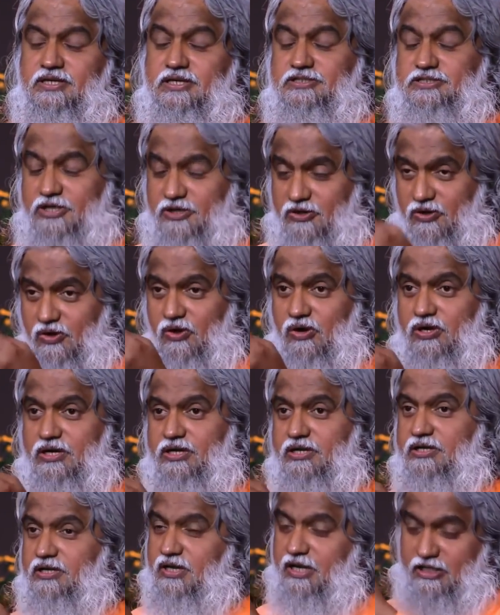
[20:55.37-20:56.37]
I said, "God
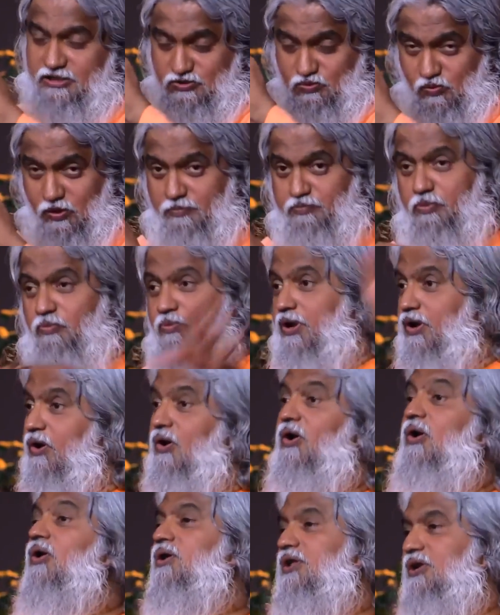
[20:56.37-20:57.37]
has wiped away
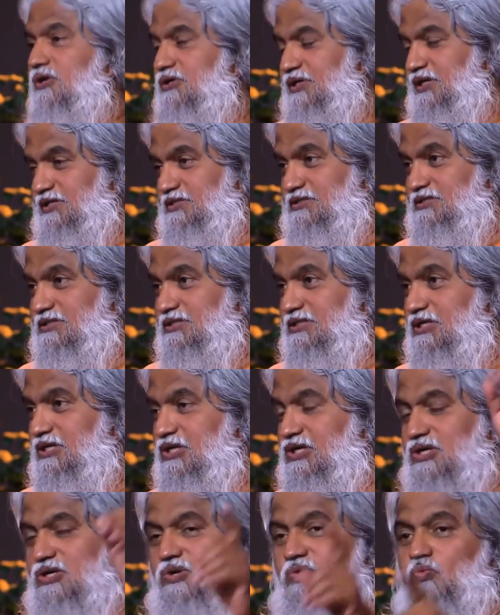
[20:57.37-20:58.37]
all your tears."
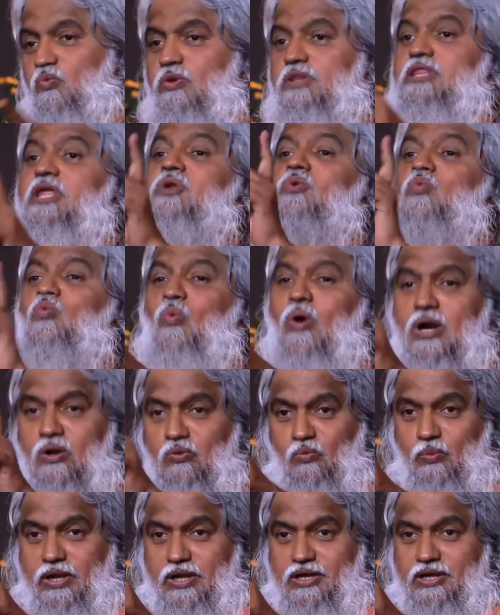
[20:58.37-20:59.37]
Within 1
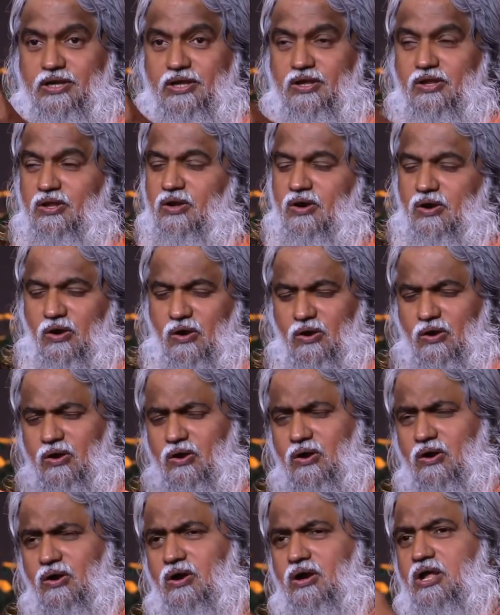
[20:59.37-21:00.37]
week,
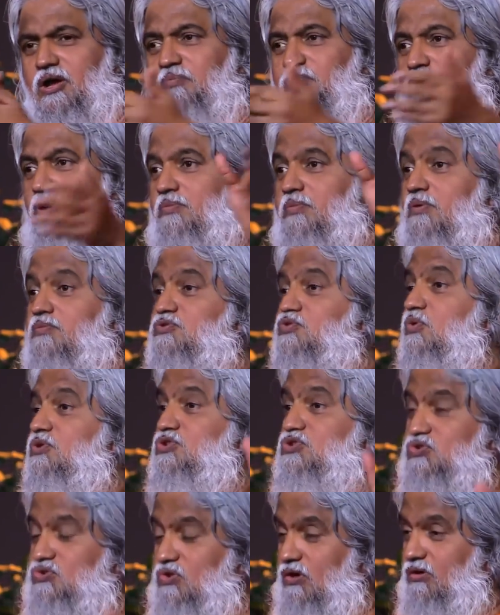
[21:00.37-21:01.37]
all her problems were
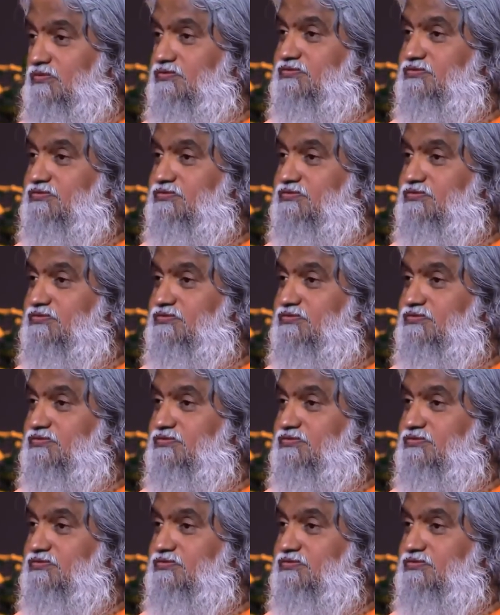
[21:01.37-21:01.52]
solved.